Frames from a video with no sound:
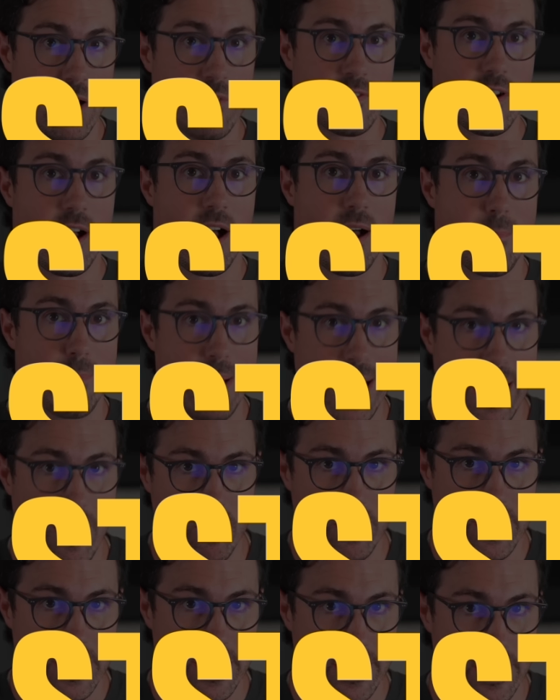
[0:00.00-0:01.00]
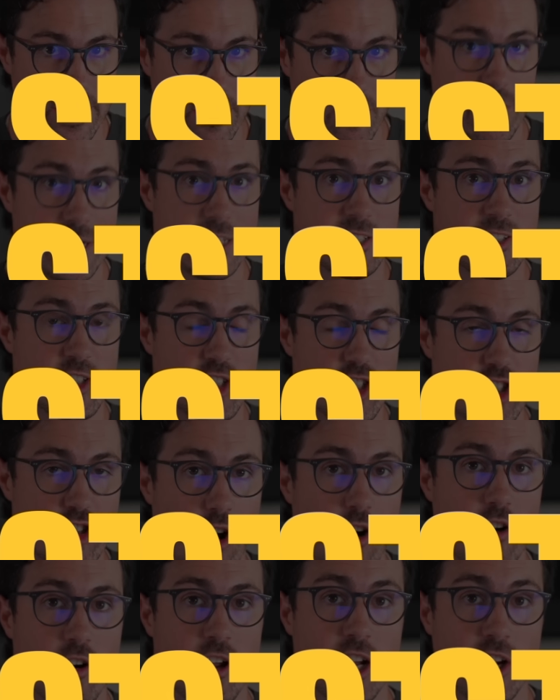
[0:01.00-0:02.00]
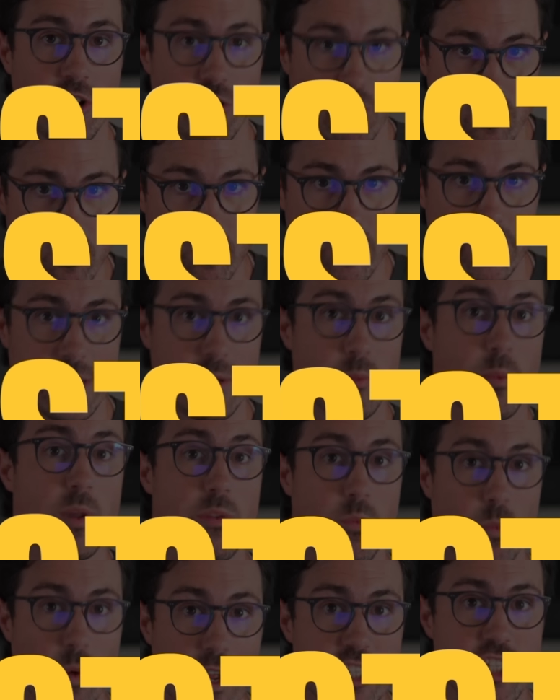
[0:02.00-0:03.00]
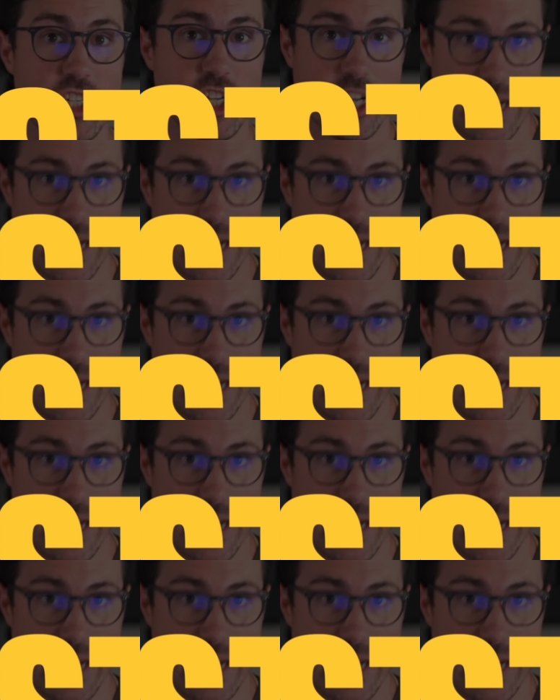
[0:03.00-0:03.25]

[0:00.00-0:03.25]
of compounding here and starting early with what you